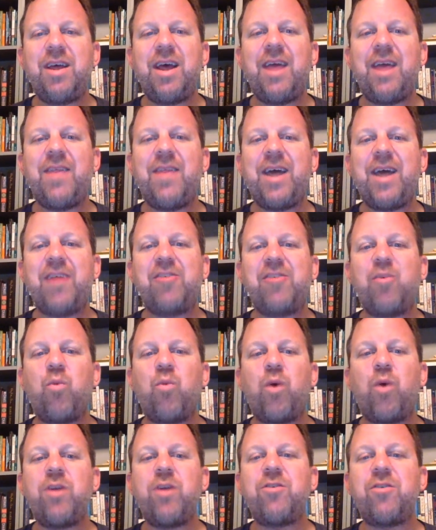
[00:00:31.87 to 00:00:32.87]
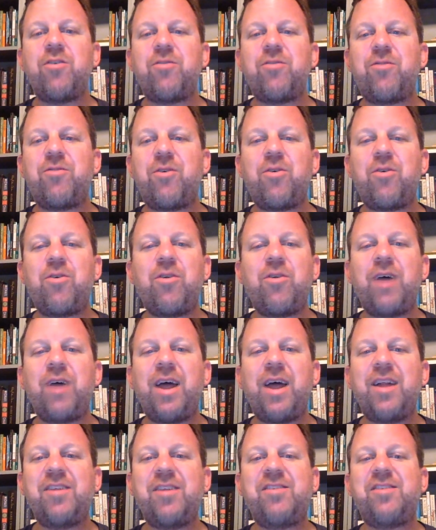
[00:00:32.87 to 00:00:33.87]
and that is a wonderful
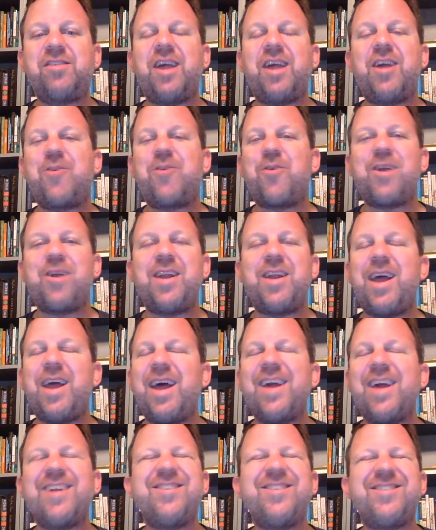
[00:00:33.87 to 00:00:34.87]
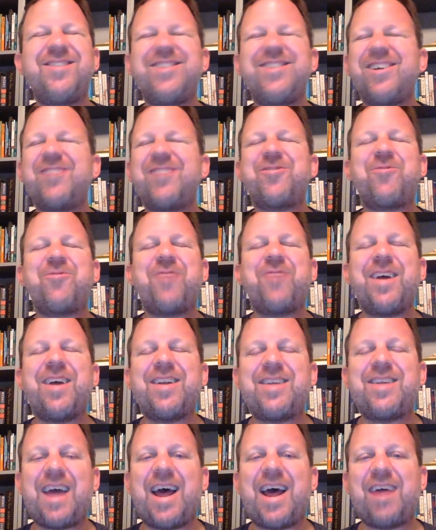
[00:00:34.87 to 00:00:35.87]
and sacred and just
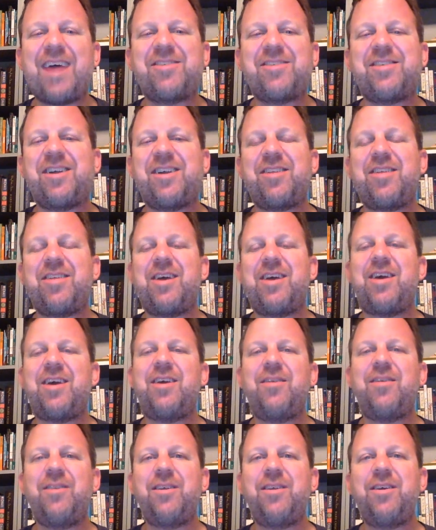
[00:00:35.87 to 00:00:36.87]
fantastic thing.